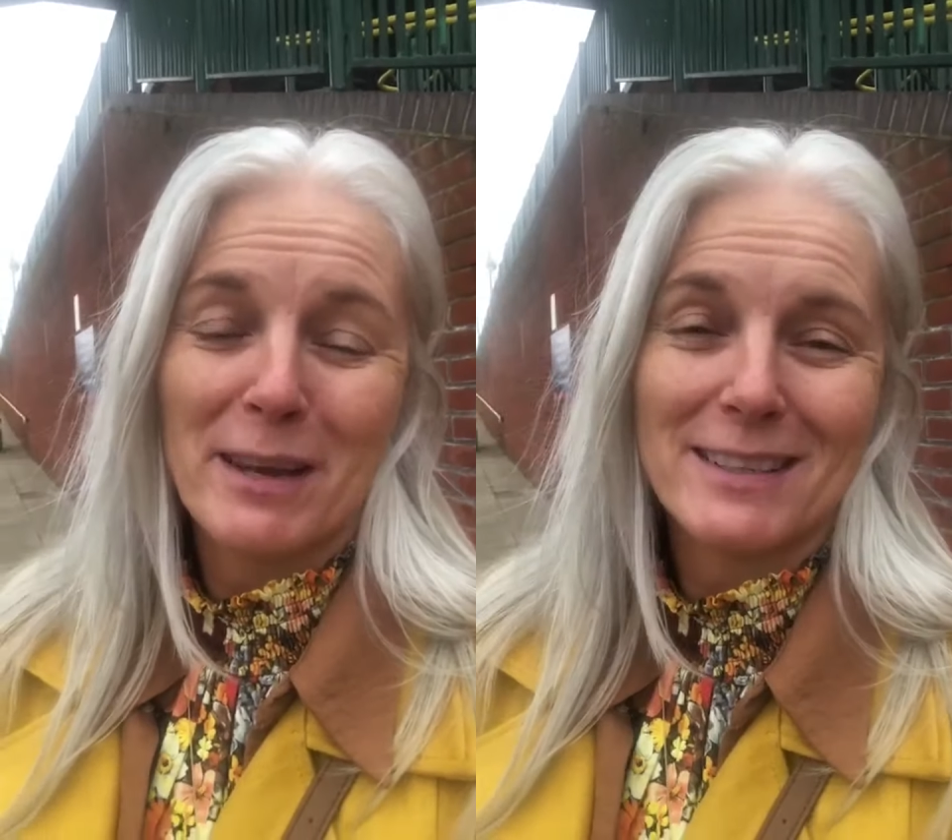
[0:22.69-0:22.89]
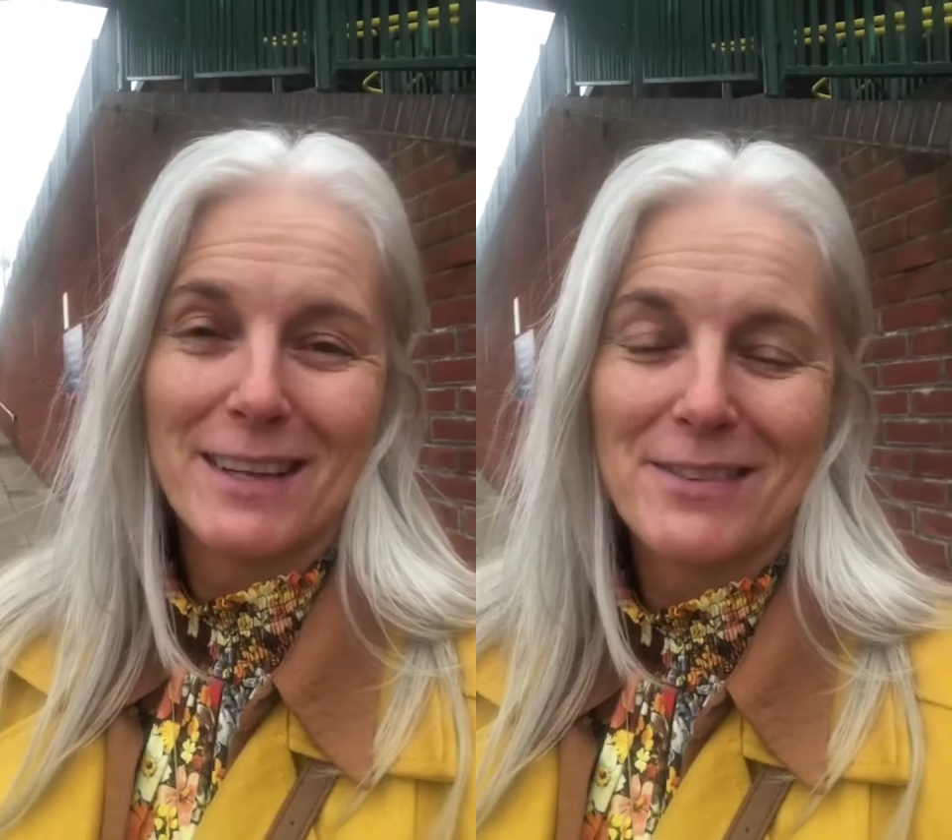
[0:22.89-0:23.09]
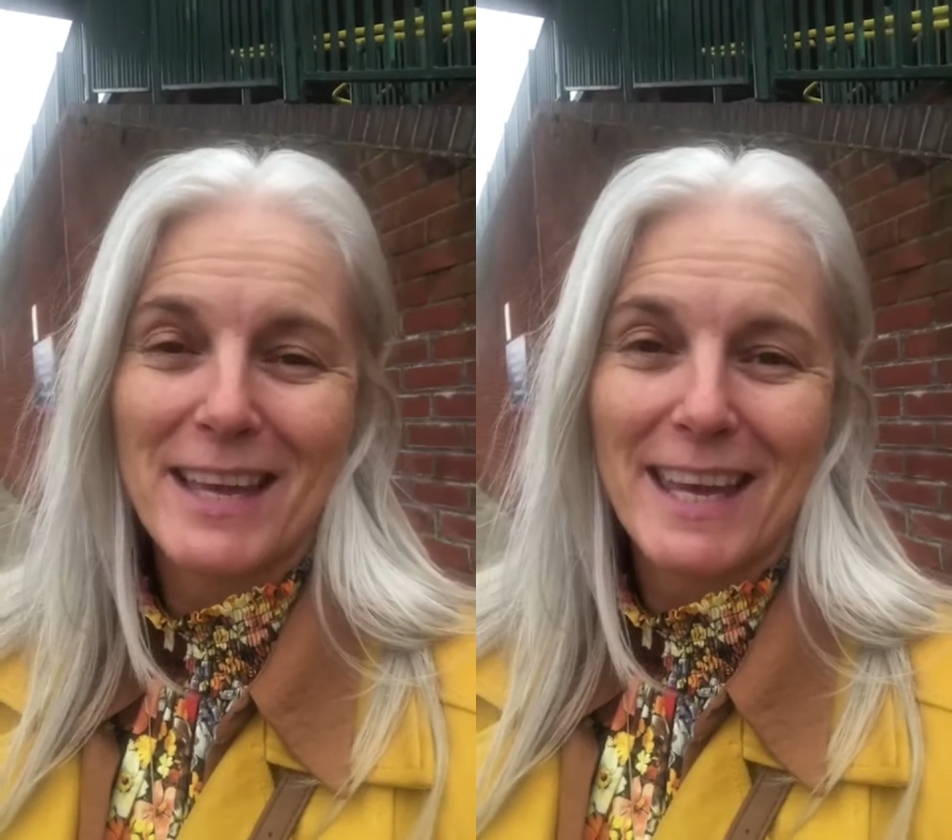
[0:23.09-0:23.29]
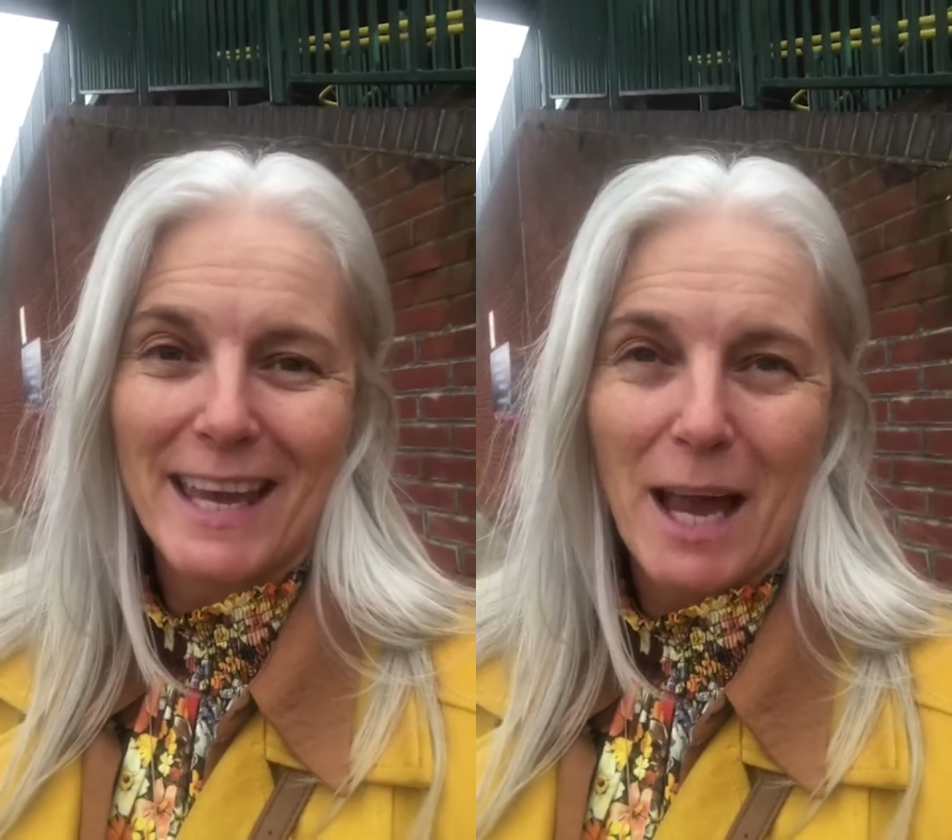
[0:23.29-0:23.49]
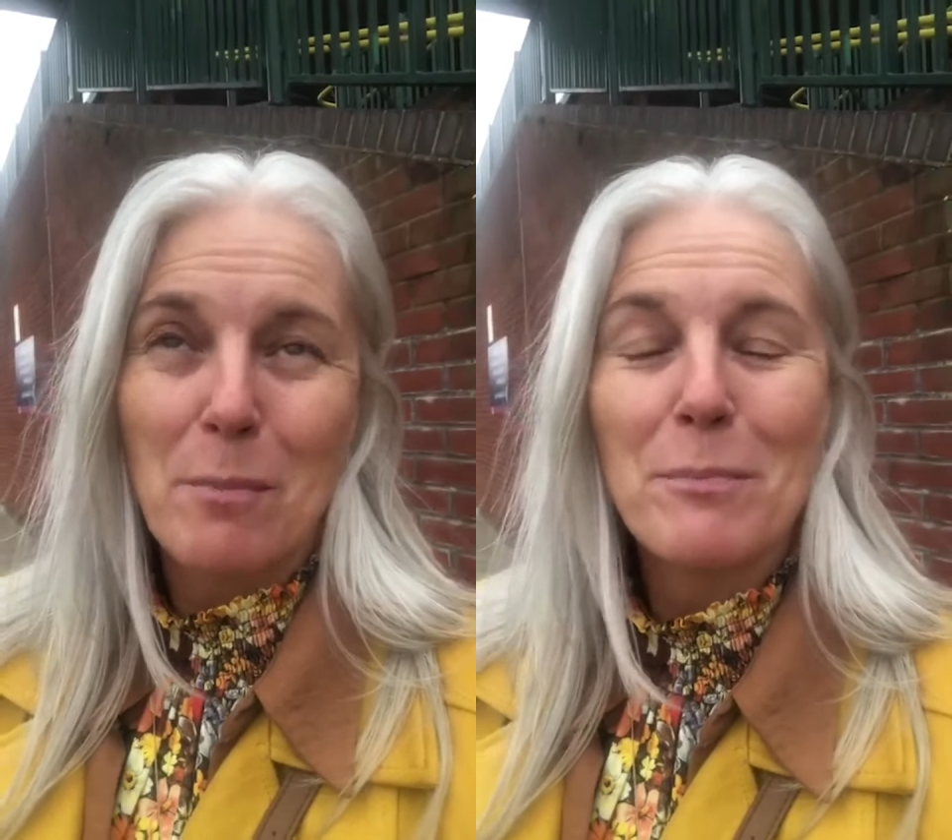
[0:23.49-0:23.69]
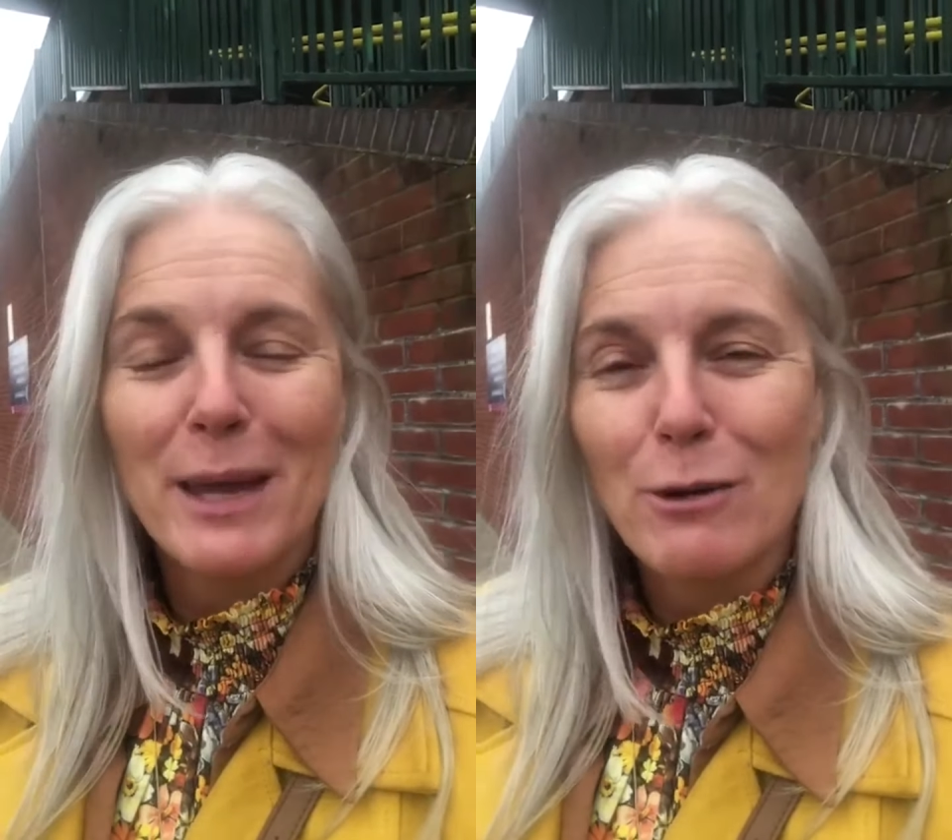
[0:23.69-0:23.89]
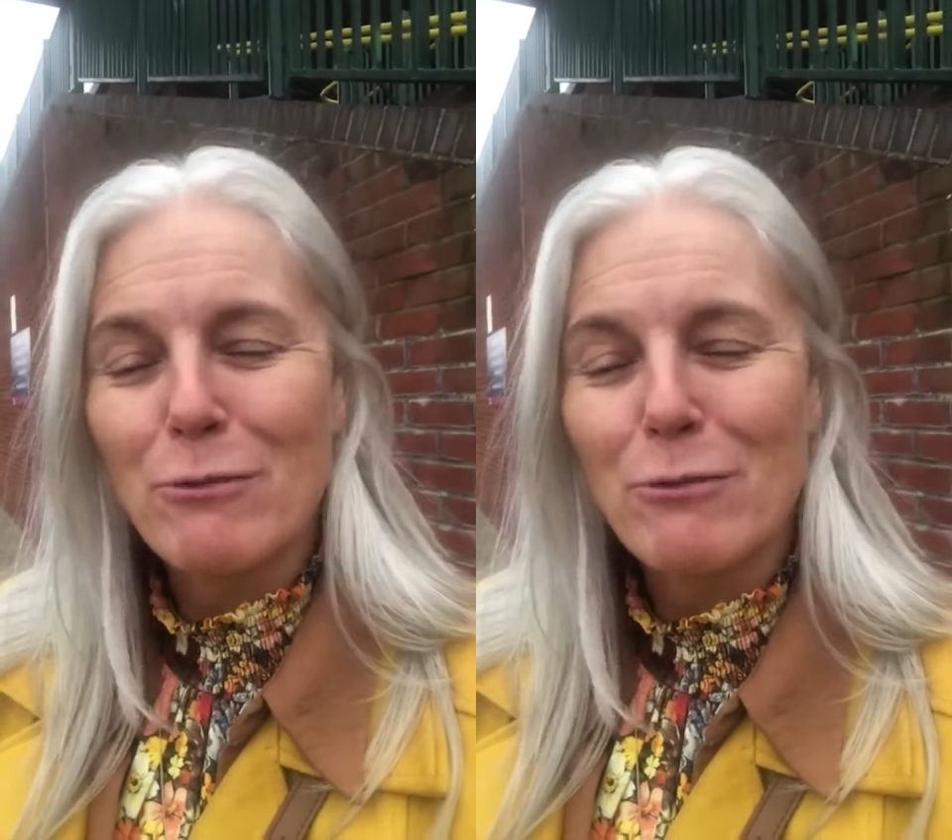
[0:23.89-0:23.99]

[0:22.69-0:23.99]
because I think it can be a